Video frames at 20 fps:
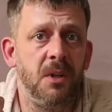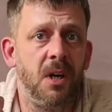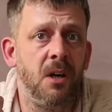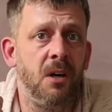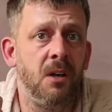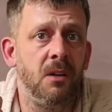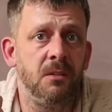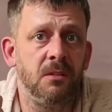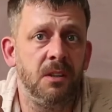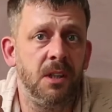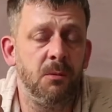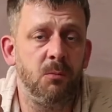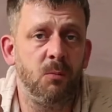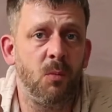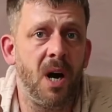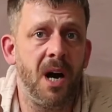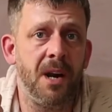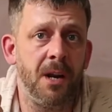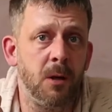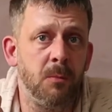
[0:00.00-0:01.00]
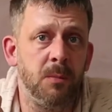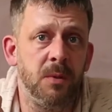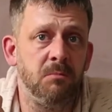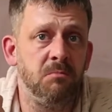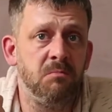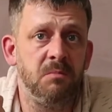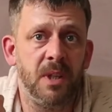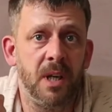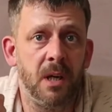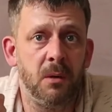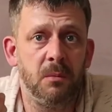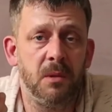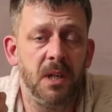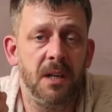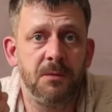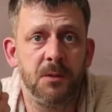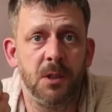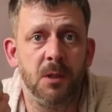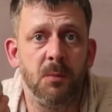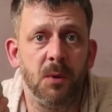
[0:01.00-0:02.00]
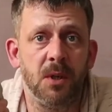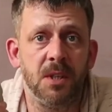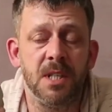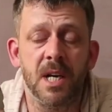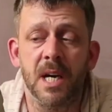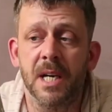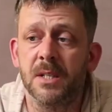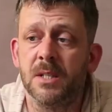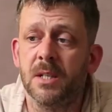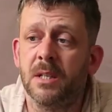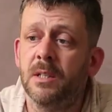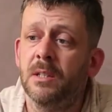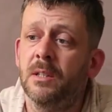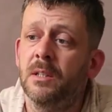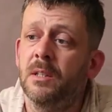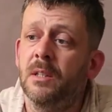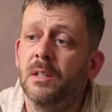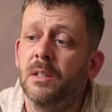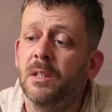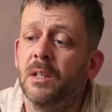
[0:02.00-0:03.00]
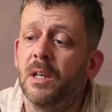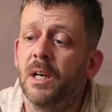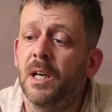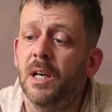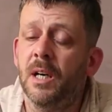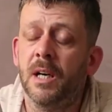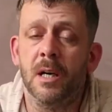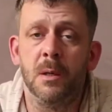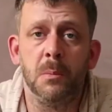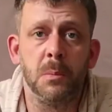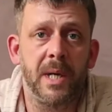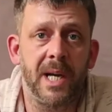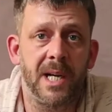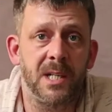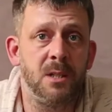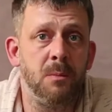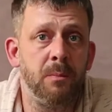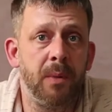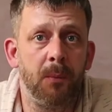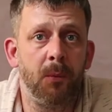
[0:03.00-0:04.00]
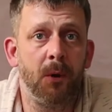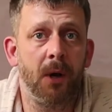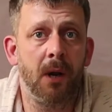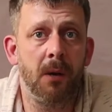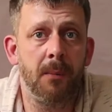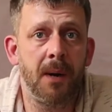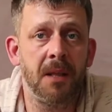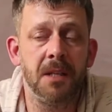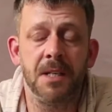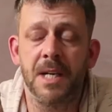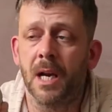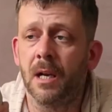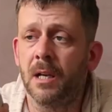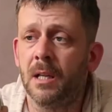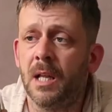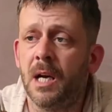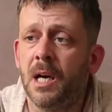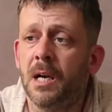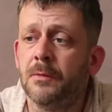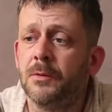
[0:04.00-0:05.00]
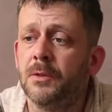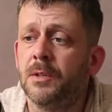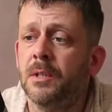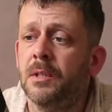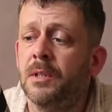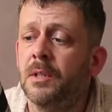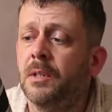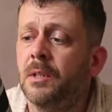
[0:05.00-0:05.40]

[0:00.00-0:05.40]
on wide open, you know, f2.8, catching people going about their daily lives.